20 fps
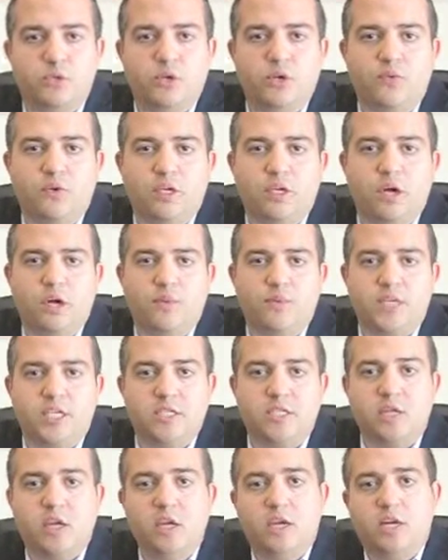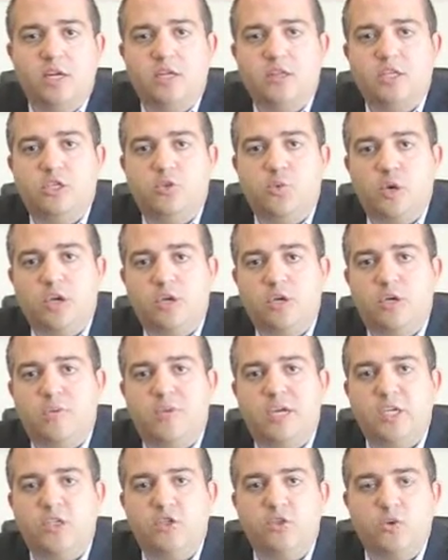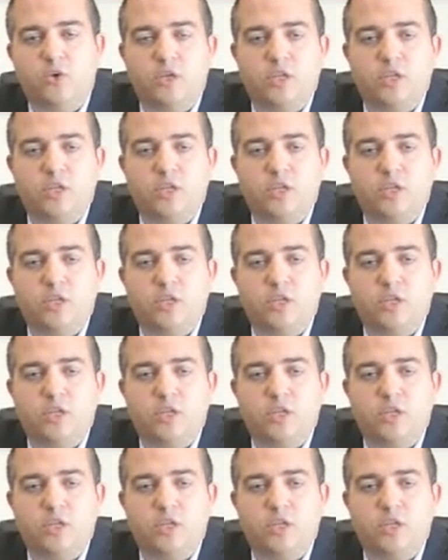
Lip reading: different companies. This way you can make sure